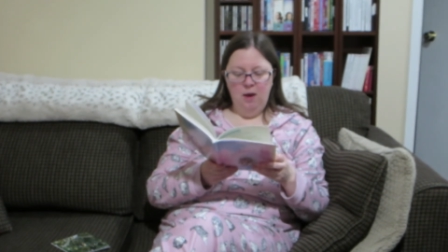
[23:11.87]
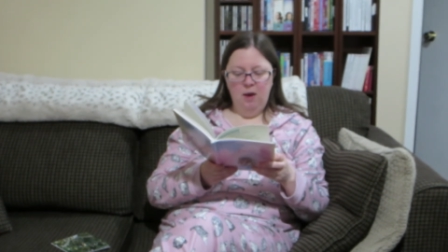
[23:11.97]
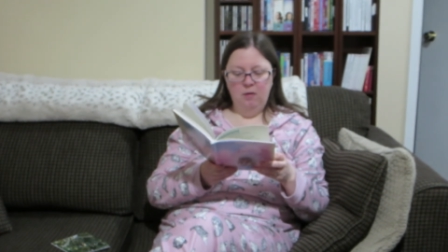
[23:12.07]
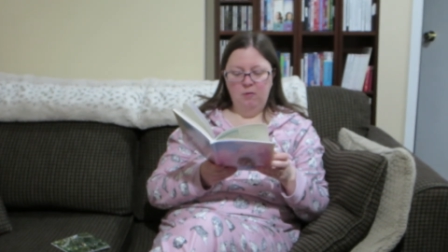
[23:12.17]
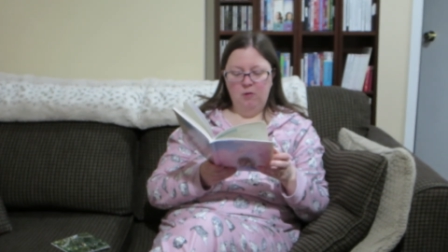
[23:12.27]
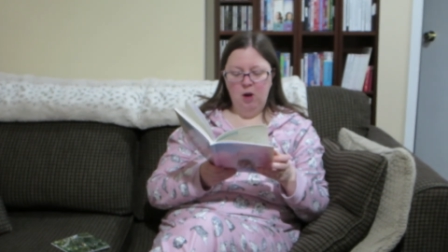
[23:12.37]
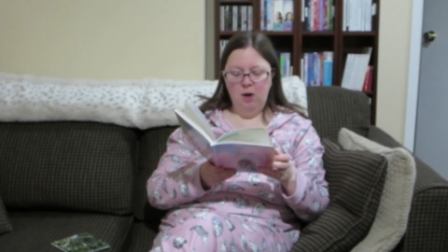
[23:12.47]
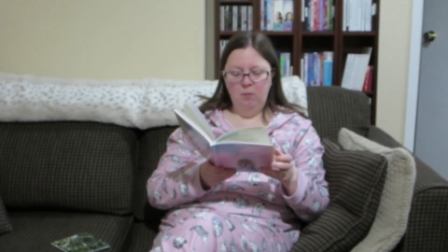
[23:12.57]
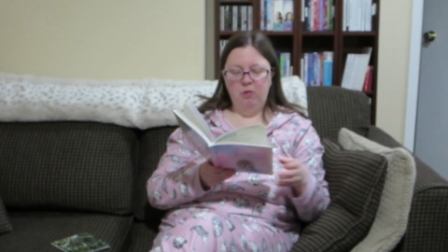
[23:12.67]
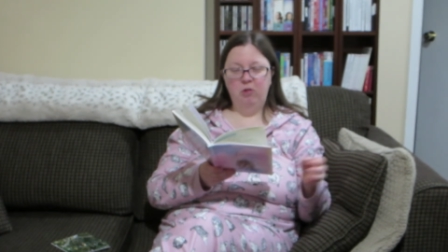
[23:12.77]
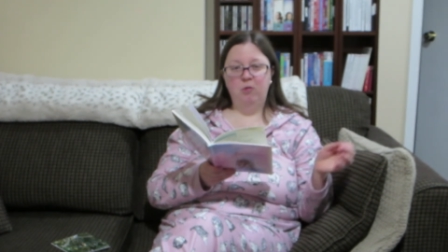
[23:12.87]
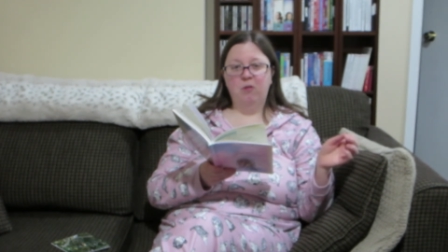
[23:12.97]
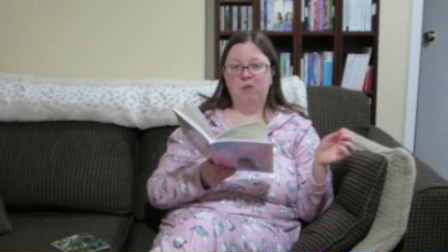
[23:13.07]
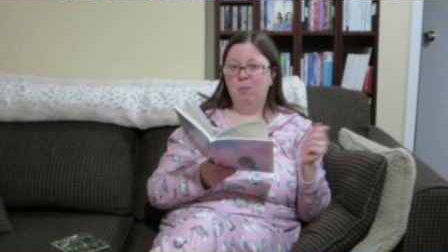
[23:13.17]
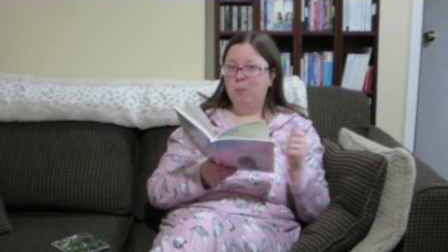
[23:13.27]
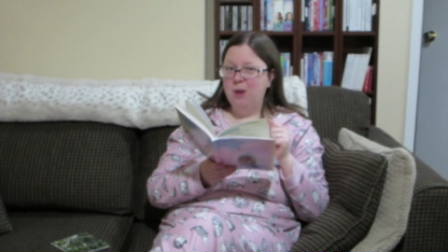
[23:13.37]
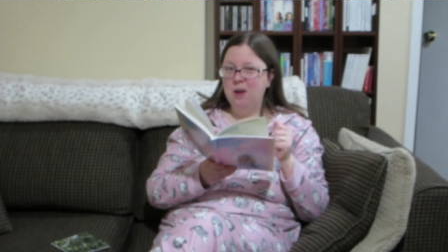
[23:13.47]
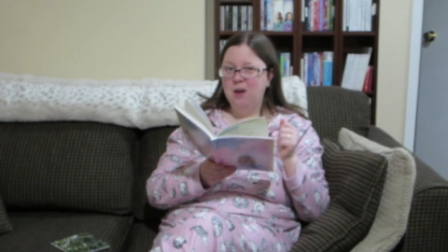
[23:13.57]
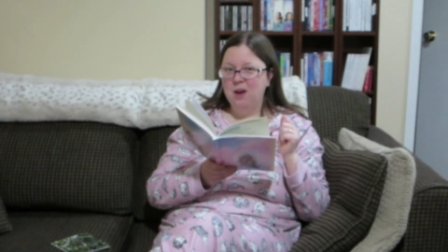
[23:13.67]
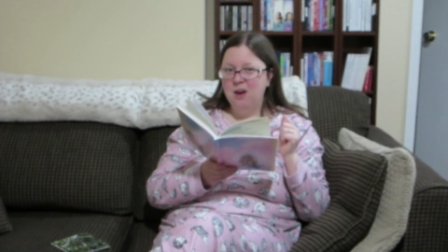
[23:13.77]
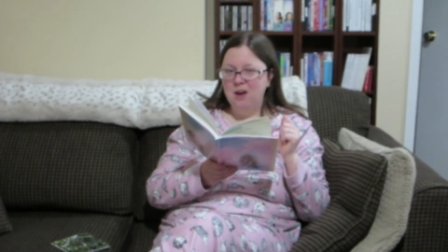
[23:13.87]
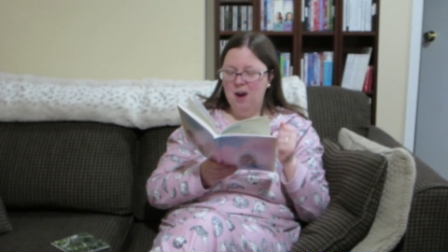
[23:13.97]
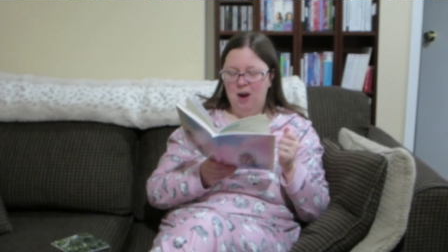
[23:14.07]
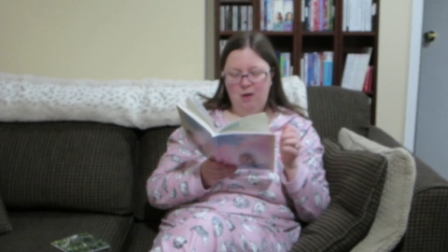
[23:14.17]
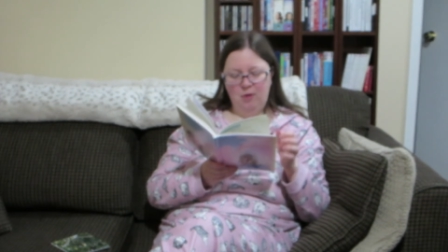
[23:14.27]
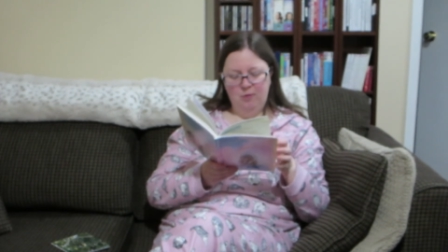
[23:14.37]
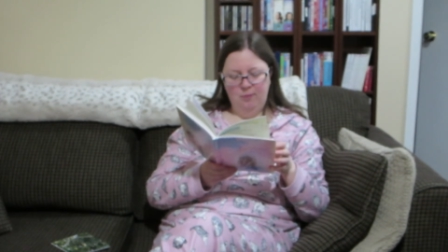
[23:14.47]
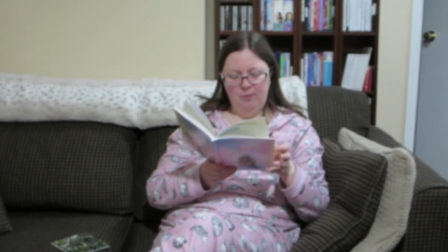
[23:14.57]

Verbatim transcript: It's time to speak now